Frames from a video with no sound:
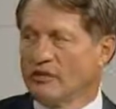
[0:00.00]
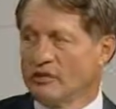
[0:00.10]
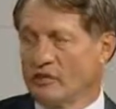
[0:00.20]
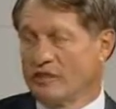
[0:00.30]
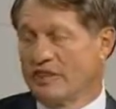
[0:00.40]

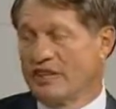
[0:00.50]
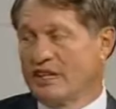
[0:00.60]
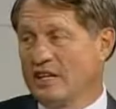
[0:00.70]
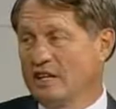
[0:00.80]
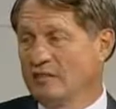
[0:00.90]
She was
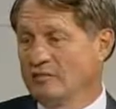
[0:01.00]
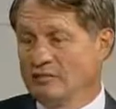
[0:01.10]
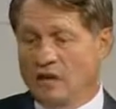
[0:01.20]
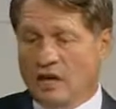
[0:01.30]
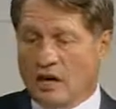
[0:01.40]
taking
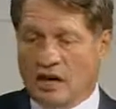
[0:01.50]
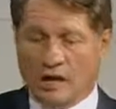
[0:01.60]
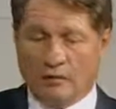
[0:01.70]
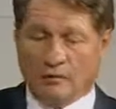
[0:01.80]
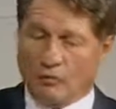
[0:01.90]

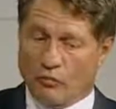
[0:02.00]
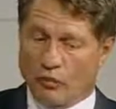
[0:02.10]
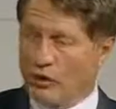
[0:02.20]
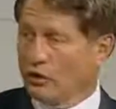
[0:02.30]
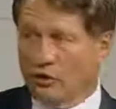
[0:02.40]

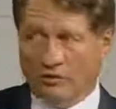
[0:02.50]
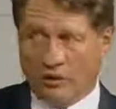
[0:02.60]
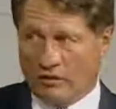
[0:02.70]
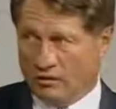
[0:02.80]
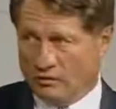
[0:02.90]
Moringa
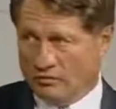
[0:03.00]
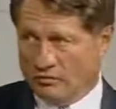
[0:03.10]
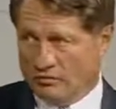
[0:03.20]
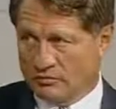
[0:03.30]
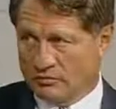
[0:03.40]
Oleifera
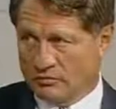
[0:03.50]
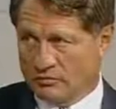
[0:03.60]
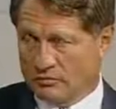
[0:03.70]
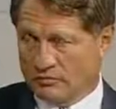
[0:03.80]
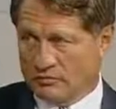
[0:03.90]
mm-hmm.
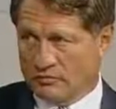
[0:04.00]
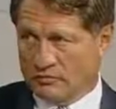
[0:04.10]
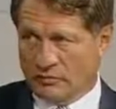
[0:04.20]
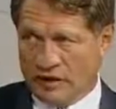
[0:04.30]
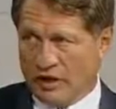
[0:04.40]

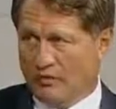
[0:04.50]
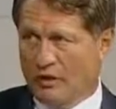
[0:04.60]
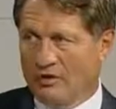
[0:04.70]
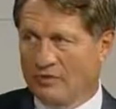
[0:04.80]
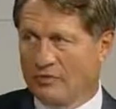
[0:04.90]
for 9
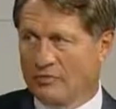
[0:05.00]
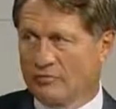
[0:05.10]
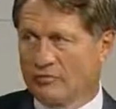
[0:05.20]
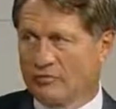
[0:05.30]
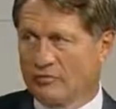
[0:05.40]
months.
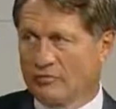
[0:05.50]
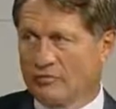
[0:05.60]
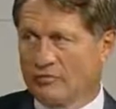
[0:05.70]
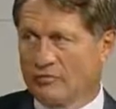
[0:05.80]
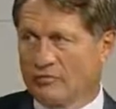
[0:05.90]
Mm-hmm.
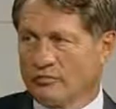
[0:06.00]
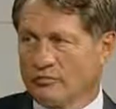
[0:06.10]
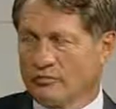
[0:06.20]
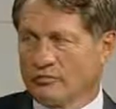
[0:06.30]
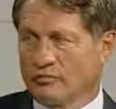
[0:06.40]

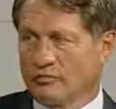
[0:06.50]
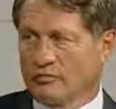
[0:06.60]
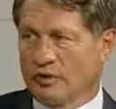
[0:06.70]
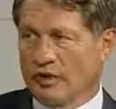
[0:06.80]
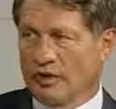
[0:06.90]

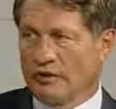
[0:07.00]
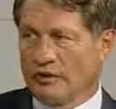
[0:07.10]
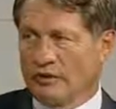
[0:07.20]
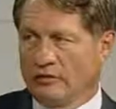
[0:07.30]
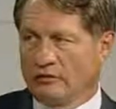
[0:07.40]

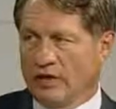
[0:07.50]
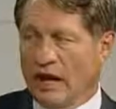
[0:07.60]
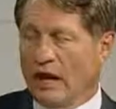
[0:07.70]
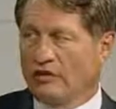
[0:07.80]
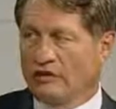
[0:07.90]
And, you know,
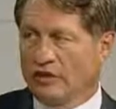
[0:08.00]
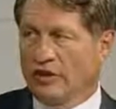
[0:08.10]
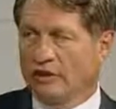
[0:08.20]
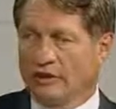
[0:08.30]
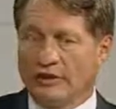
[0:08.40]

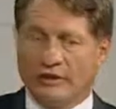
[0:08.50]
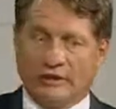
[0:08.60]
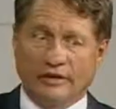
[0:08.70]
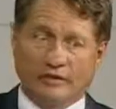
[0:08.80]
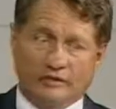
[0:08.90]
accidentally
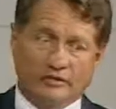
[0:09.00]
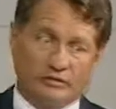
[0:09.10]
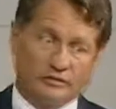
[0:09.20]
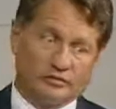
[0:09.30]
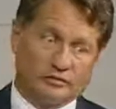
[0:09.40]
the
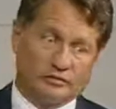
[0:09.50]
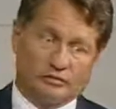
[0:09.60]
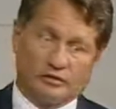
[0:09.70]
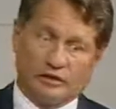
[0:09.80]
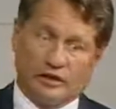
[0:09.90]

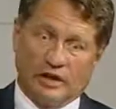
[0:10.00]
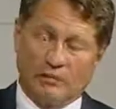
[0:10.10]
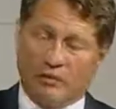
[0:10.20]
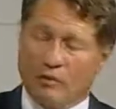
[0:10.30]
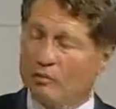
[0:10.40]

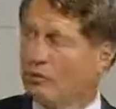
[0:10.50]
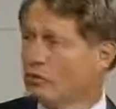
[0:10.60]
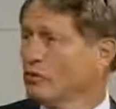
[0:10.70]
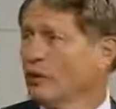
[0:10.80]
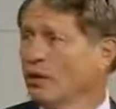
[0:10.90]

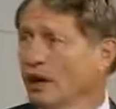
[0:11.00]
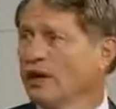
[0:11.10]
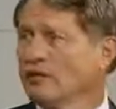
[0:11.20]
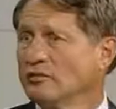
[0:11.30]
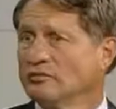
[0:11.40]
hemochromatosis went away.
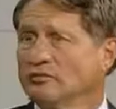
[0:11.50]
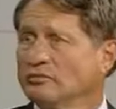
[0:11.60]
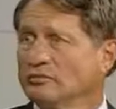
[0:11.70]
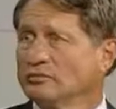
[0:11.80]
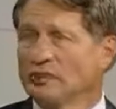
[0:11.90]

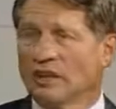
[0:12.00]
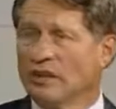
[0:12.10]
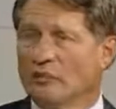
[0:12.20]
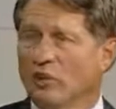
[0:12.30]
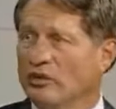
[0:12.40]
The
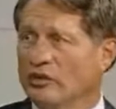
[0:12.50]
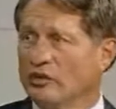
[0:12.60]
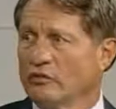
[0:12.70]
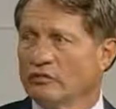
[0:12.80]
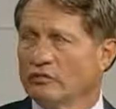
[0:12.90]
lead
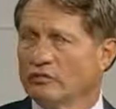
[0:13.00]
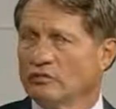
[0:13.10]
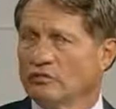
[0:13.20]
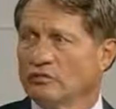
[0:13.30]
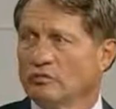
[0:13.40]
poisoning
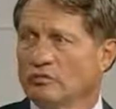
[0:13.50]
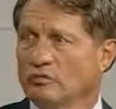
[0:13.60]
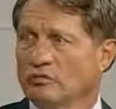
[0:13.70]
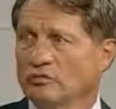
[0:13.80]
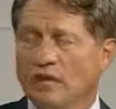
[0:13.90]

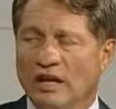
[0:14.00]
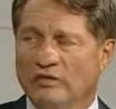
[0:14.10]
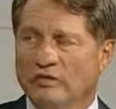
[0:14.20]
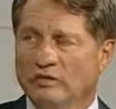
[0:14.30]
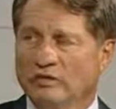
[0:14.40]

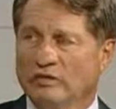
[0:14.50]
left.